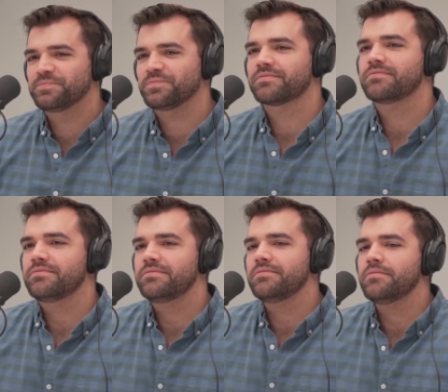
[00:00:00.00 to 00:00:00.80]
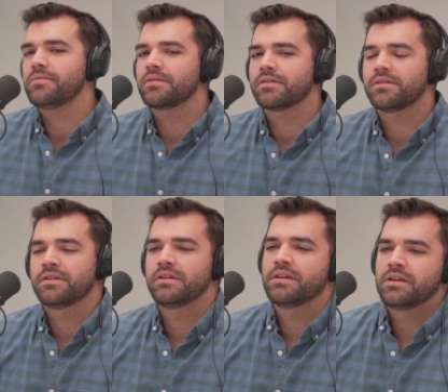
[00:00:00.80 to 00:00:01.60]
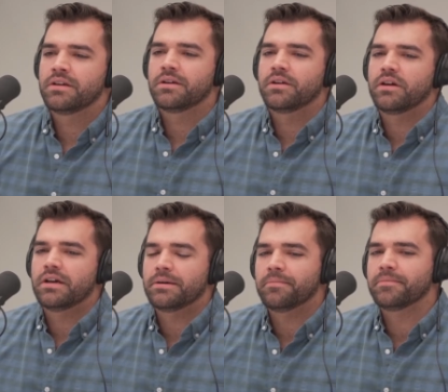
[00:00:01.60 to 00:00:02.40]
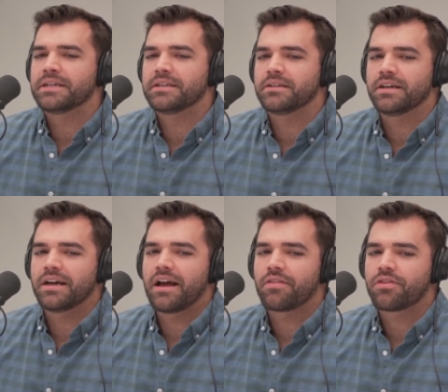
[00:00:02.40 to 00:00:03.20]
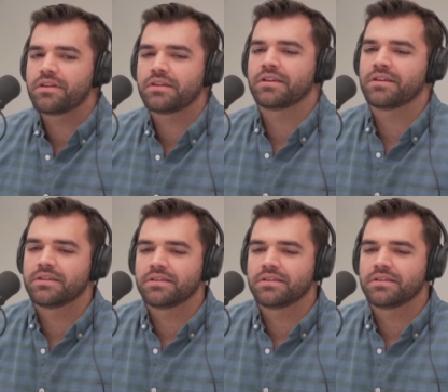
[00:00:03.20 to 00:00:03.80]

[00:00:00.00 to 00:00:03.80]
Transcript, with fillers: you in this business? Man, I think